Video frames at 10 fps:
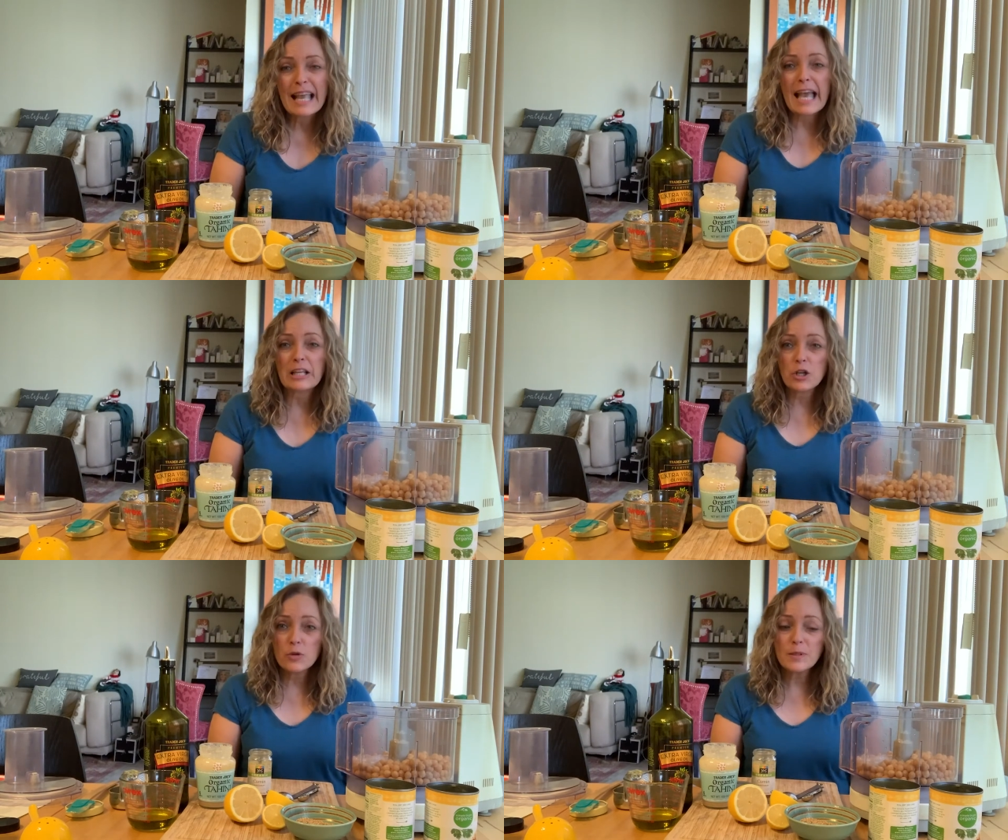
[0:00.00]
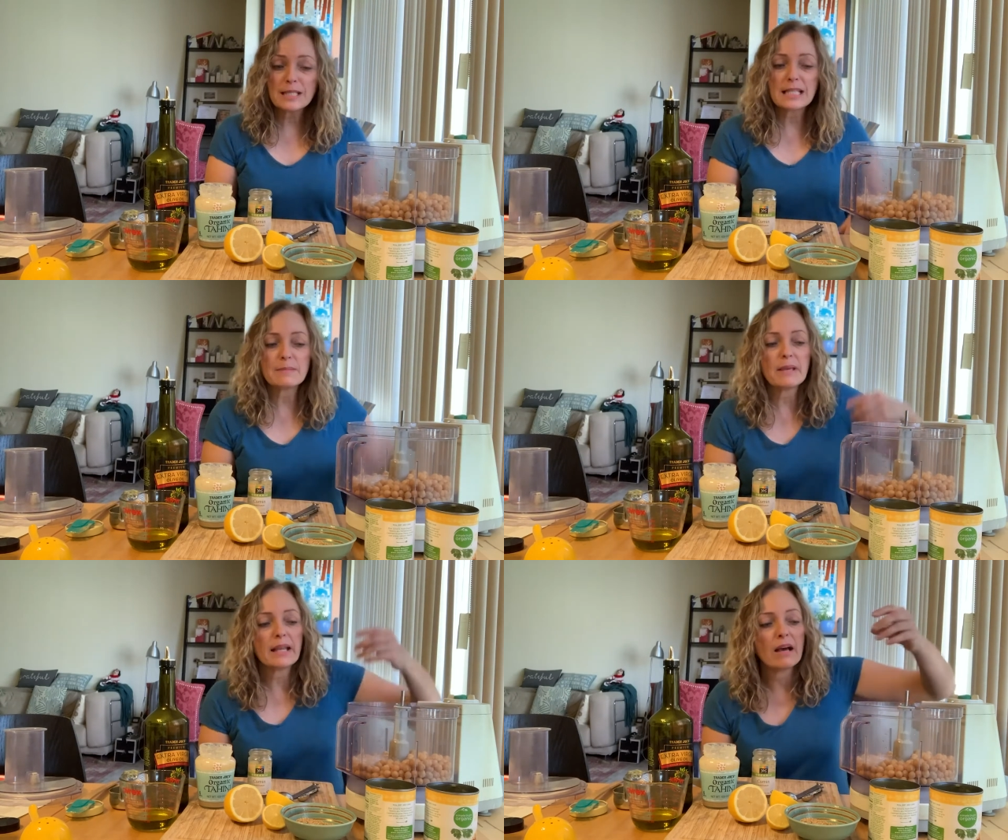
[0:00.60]
And hummus is
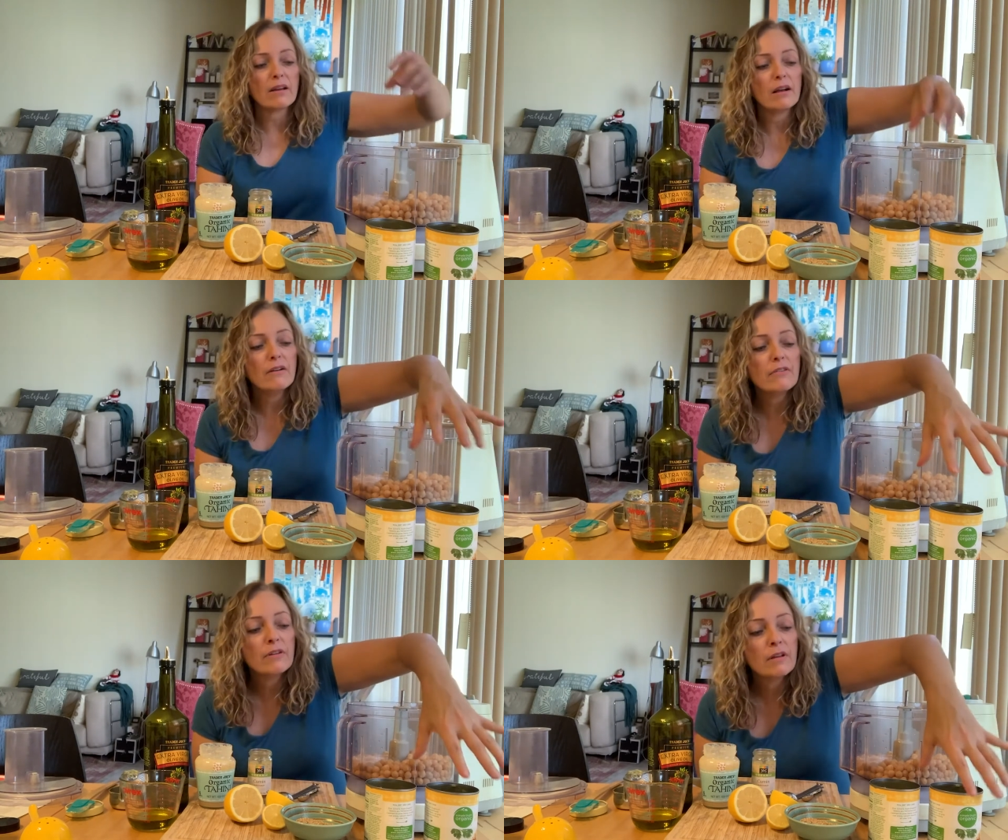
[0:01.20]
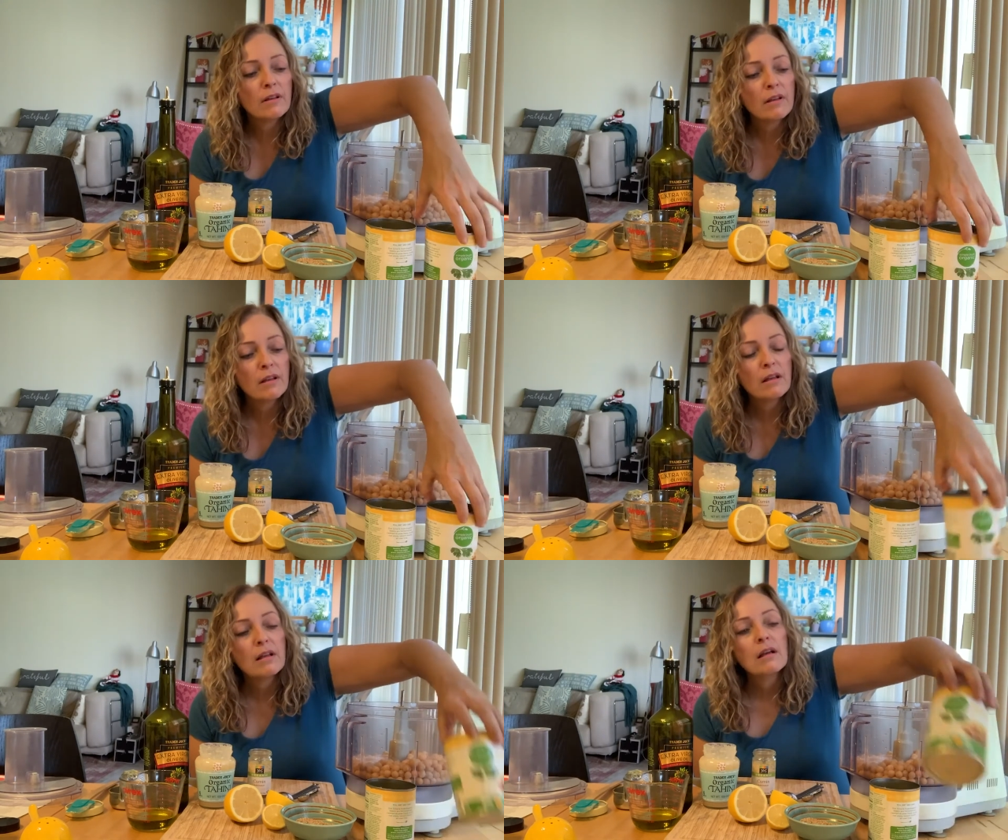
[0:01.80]
made out of,
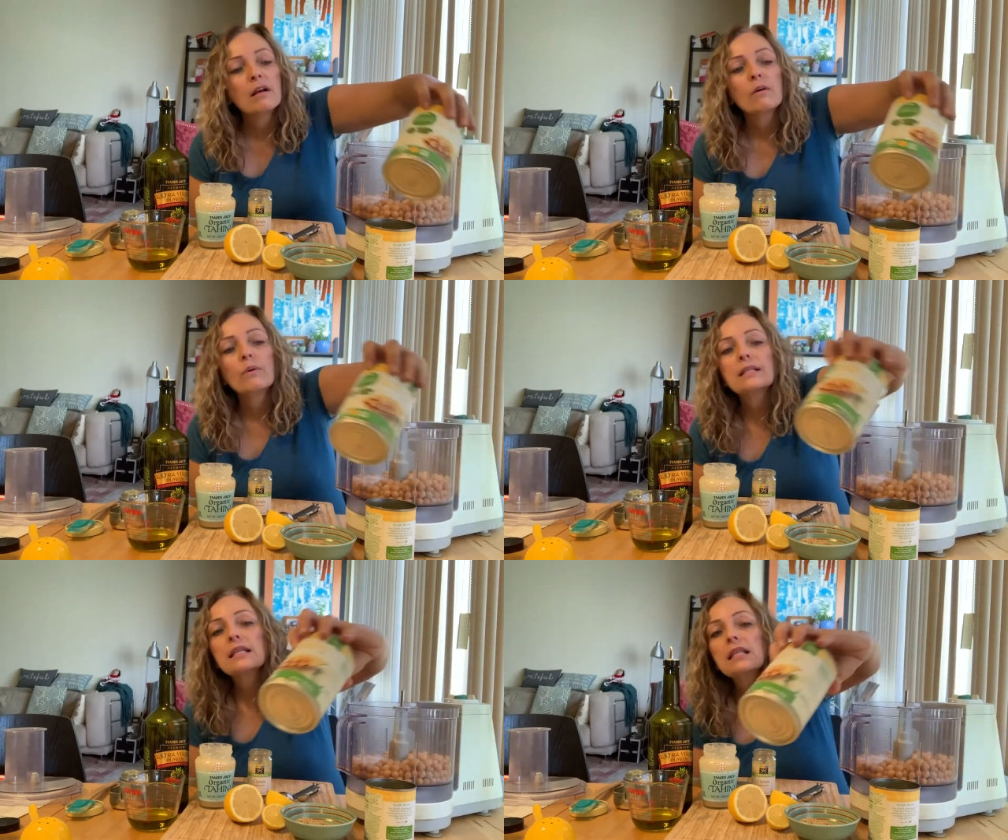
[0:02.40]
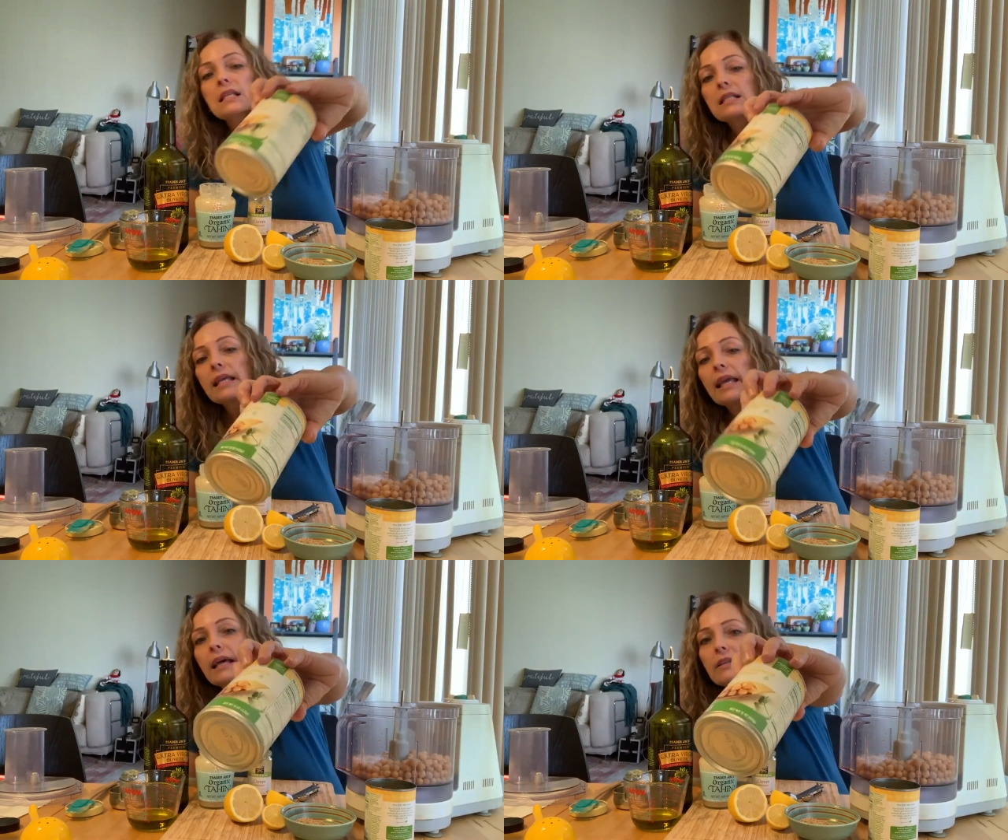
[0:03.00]
what's in this
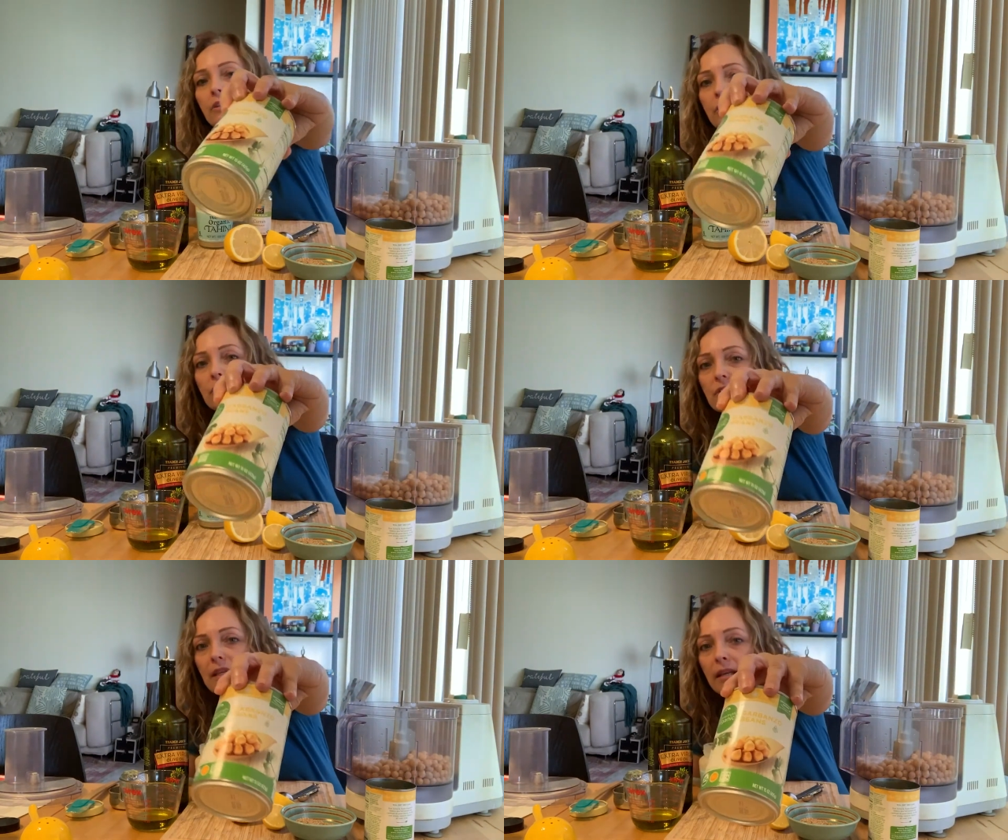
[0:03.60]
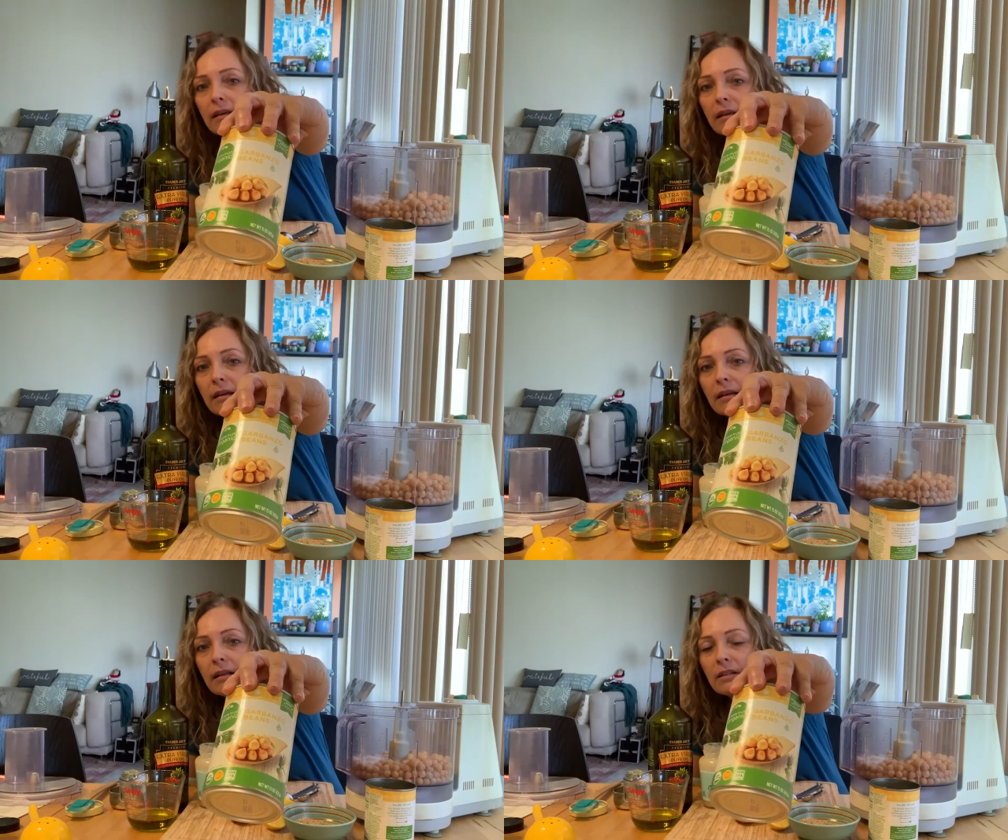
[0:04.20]
can? Do you see?
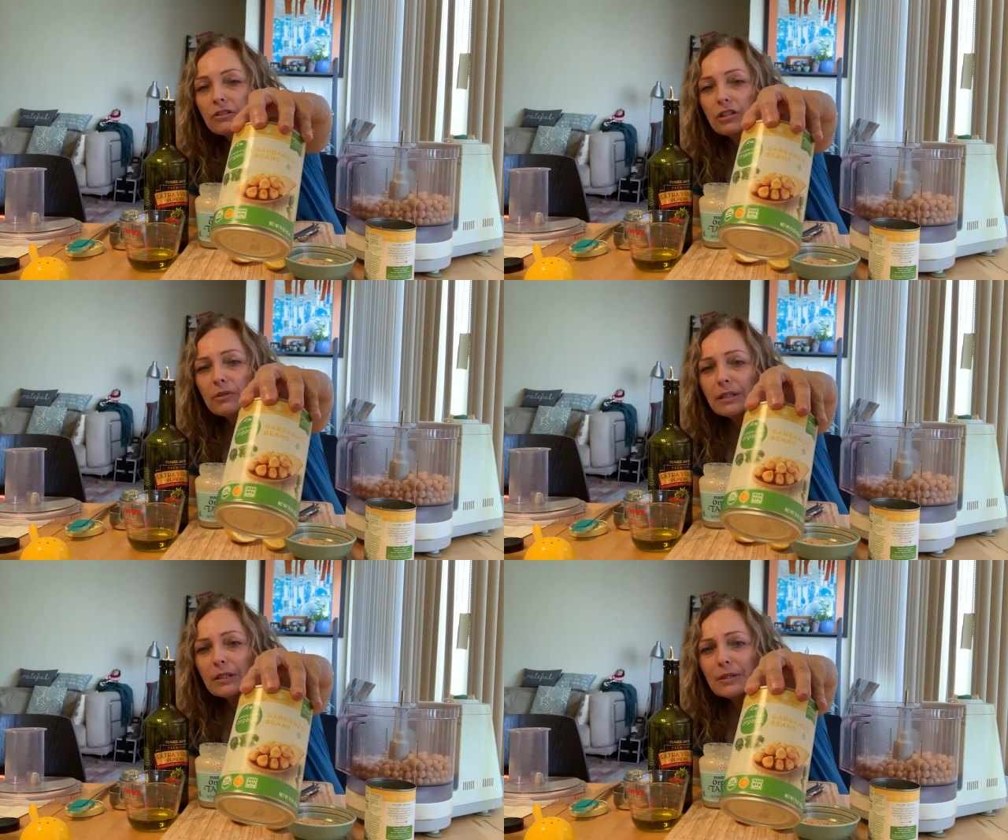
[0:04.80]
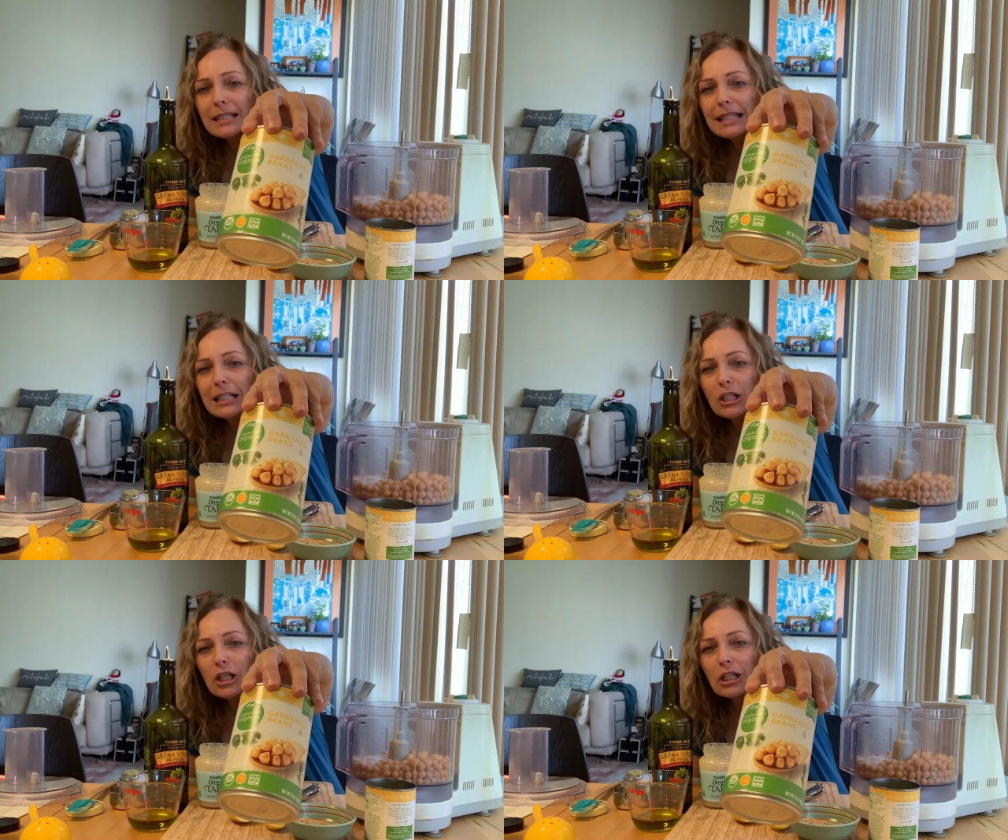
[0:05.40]
Do you know what those
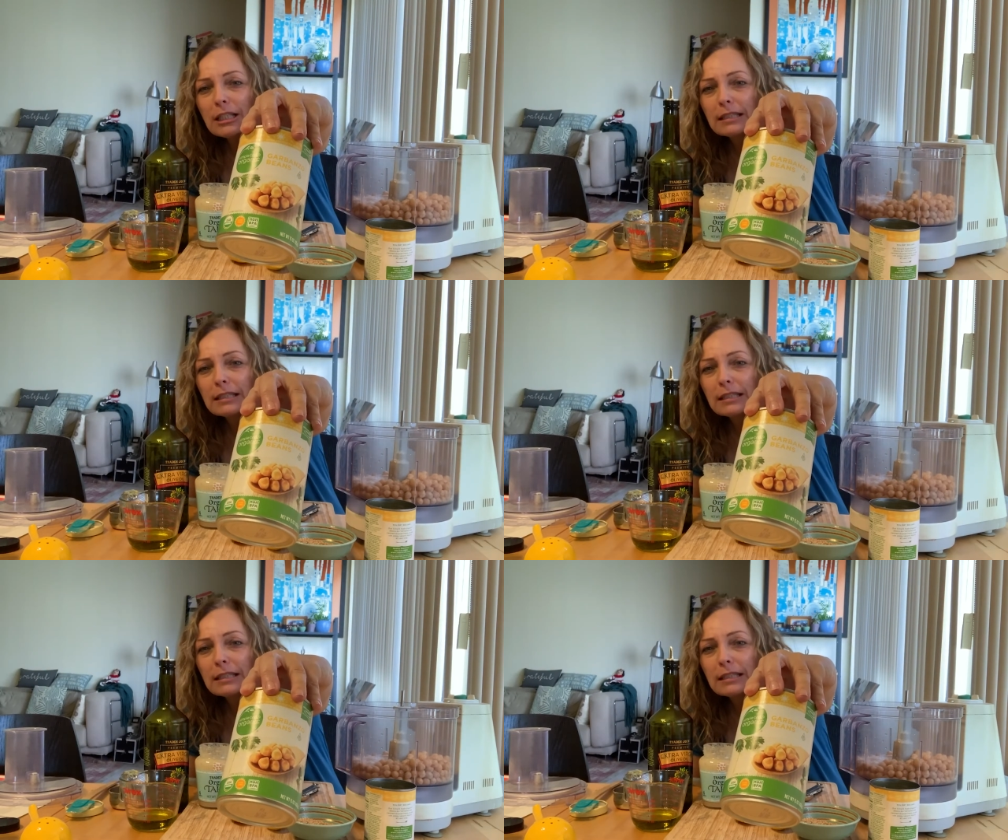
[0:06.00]
things are?